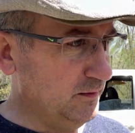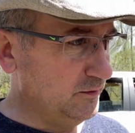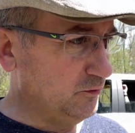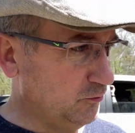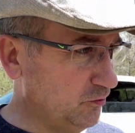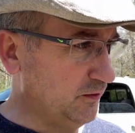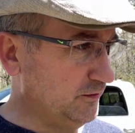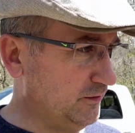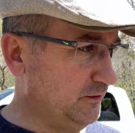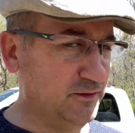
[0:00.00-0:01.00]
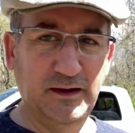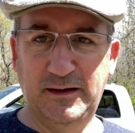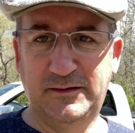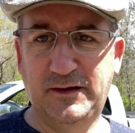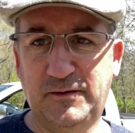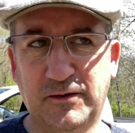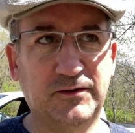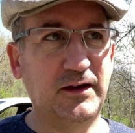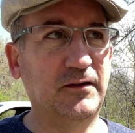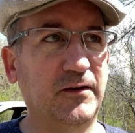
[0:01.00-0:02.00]
social distancing, etc.,
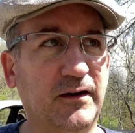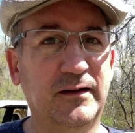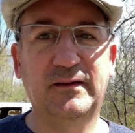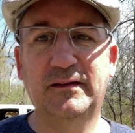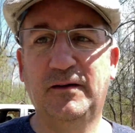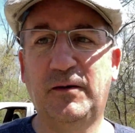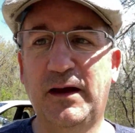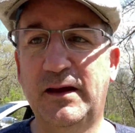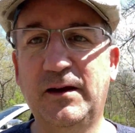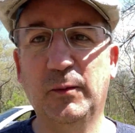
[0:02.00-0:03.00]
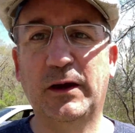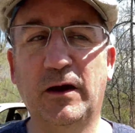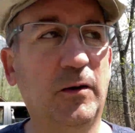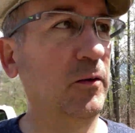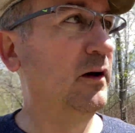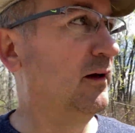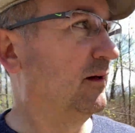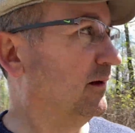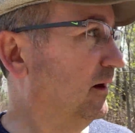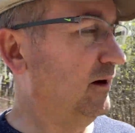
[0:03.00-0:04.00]
etc. Okay, here we go.
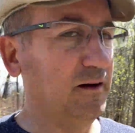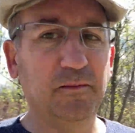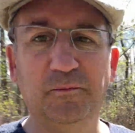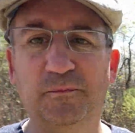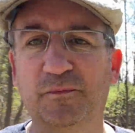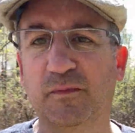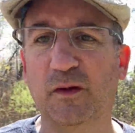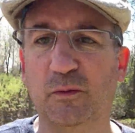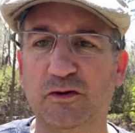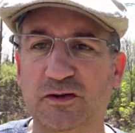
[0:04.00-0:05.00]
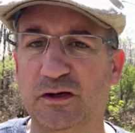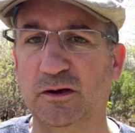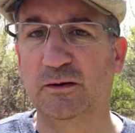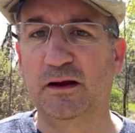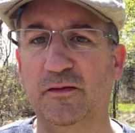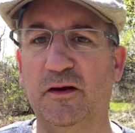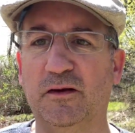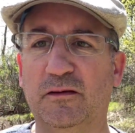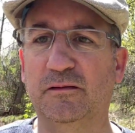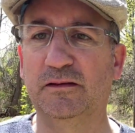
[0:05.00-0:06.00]
We're just going to go down
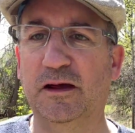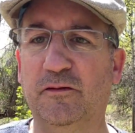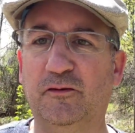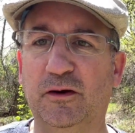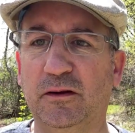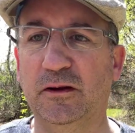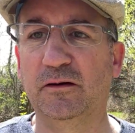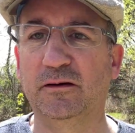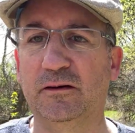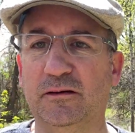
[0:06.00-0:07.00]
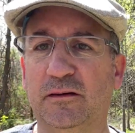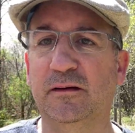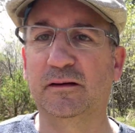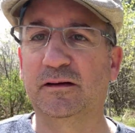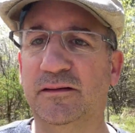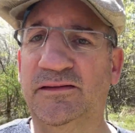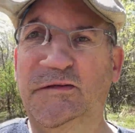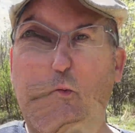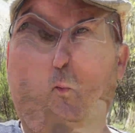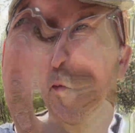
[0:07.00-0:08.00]
the trail here and see what we